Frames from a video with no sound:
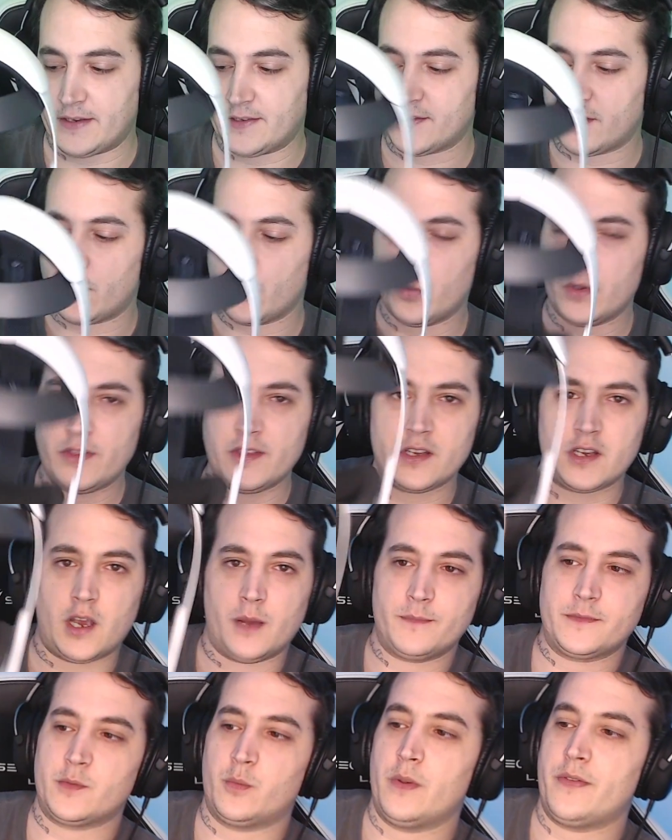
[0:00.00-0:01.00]
So the one that
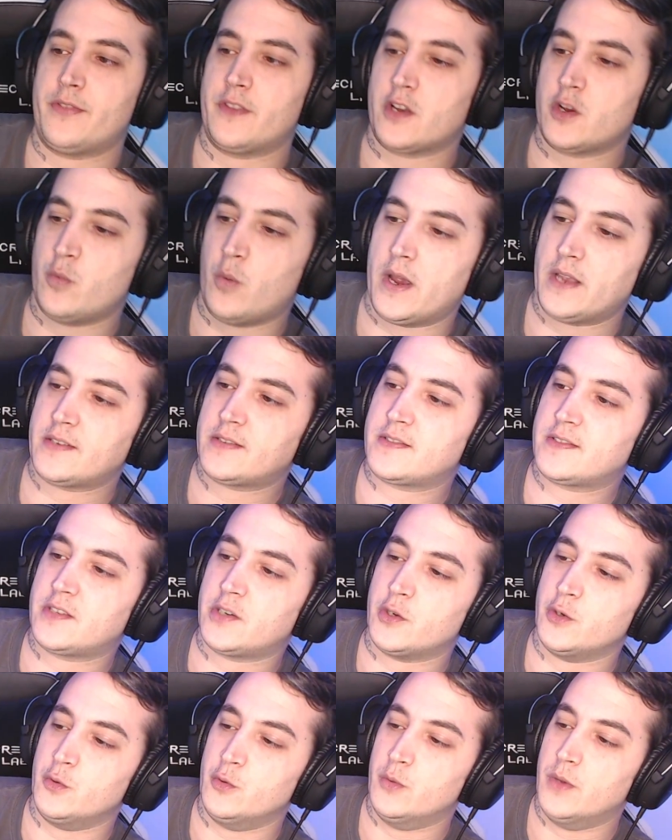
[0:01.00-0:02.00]
comes with the Quest
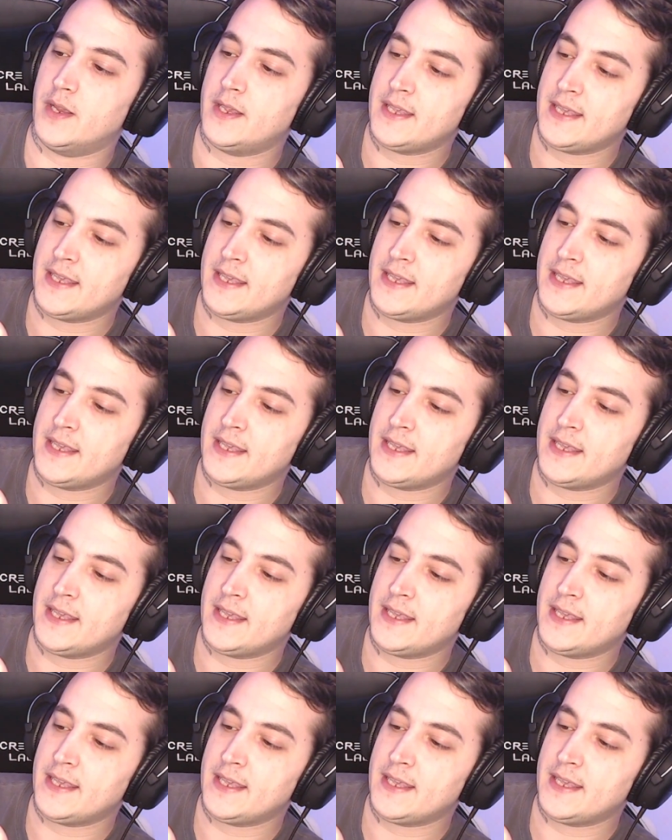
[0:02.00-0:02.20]
2